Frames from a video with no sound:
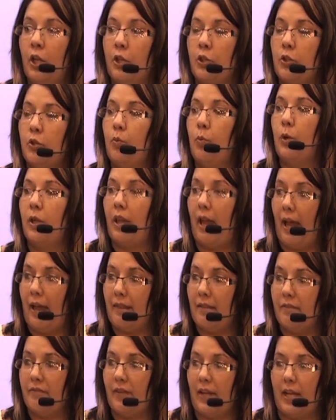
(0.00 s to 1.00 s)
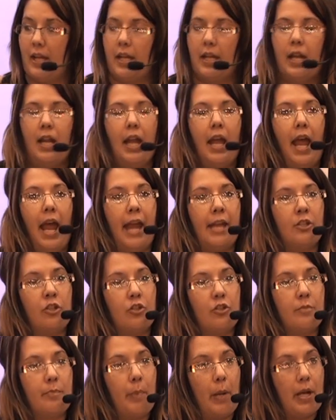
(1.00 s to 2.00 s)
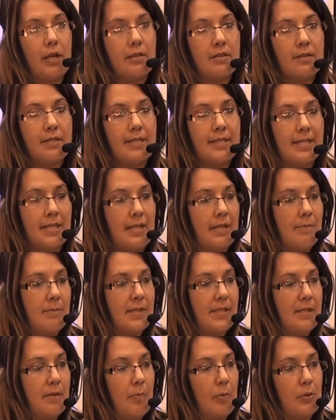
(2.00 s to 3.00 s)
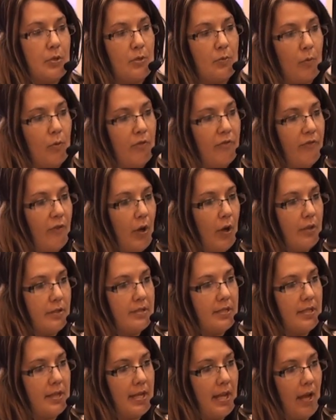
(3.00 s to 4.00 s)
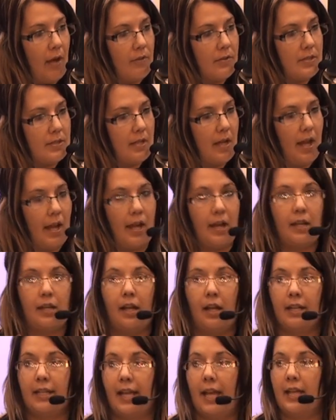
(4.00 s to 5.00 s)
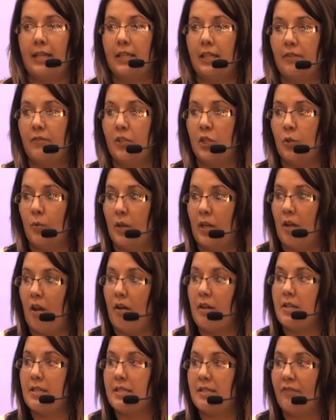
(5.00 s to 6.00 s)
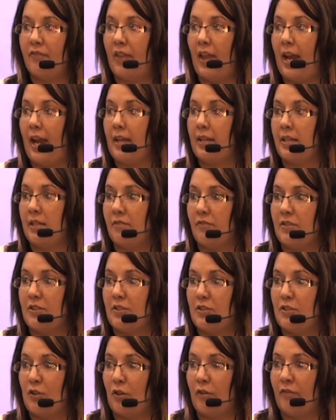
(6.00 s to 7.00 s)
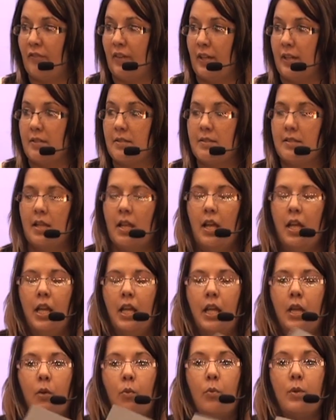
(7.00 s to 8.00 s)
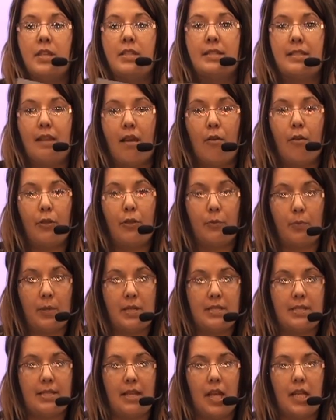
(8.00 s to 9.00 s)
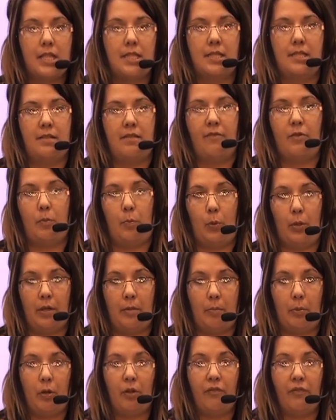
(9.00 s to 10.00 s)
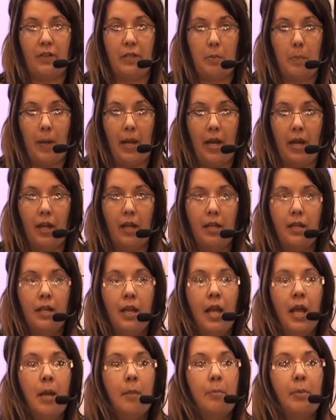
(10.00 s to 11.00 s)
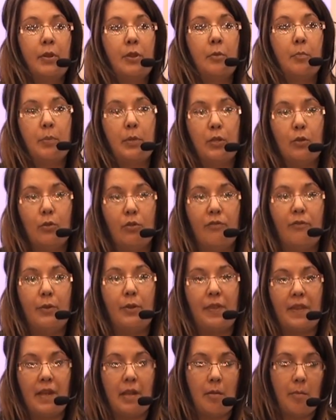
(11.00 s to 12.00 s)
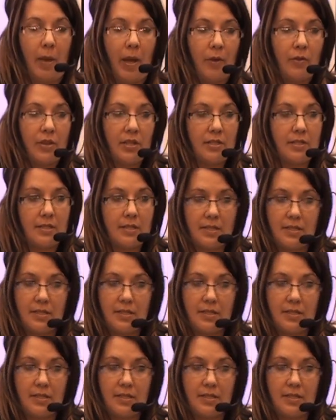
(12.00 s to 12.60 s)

you will elevate, and your buttons, seams, zippers will fall to the outside. Again, giving you a nice, flat, even surface. We sell 3 sizes of the Print Perfect pad, but the beautiful thing about this